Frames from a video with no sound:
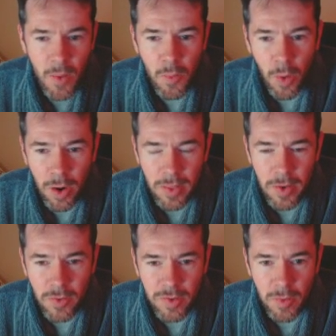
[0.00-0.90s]
One of the
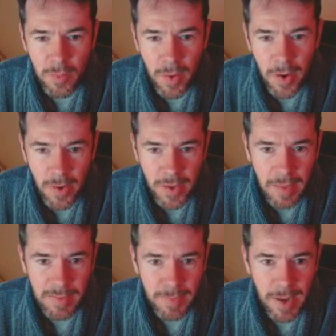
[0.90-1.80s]
new Super Mario
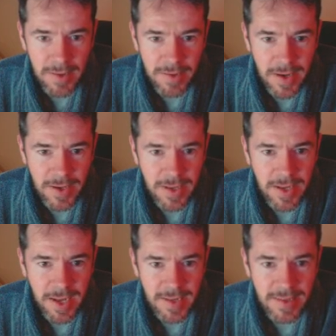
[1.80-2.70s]
games, Bowser actually
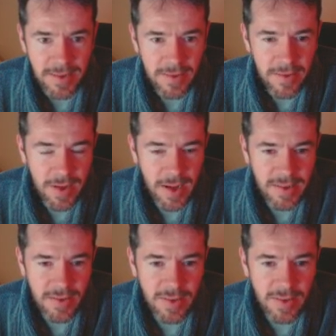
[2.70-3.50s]
chases you through the castle,